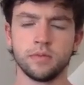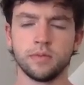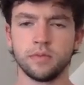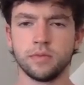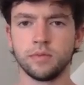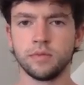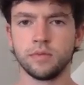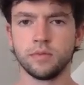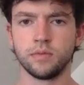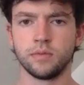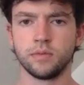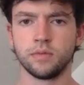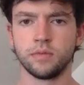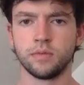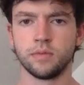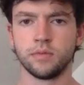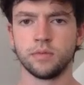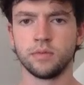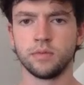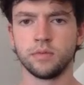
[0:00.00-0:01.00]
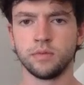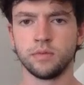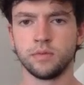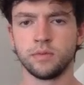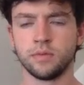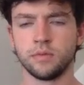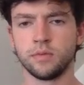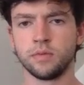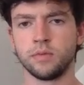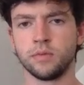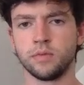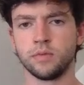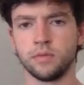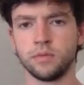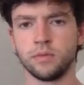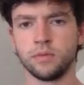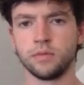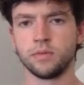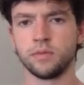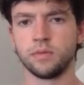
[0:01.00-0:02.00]

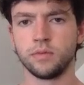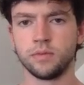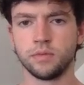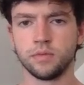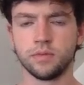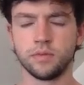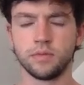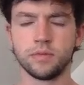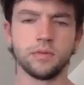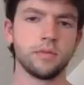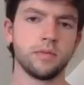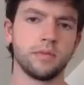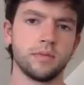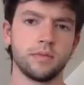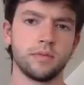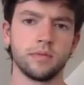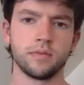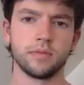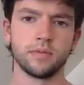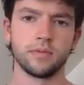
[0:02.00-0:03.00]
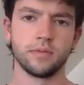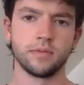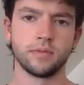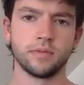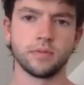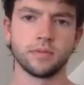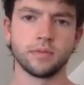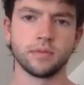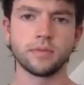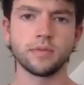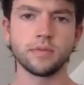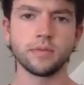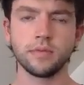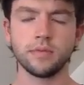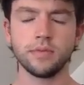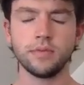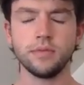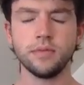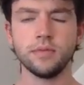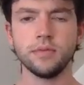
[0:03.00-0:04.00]

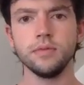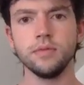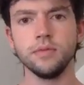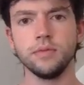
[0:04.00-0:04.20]
(silent)